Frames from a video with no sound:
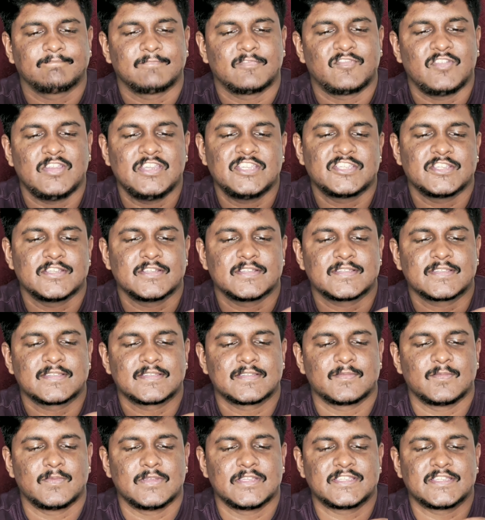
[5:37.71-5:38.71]

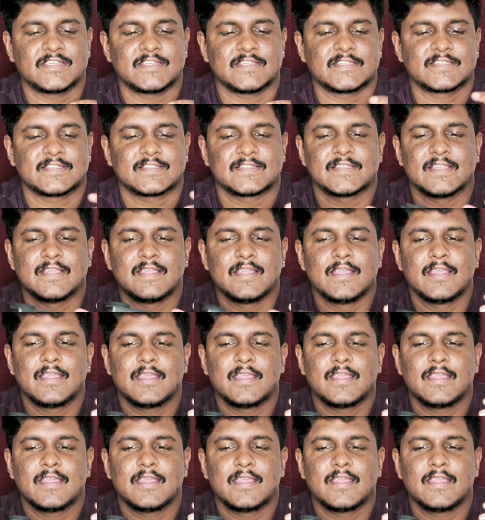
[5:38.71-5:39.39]
features which is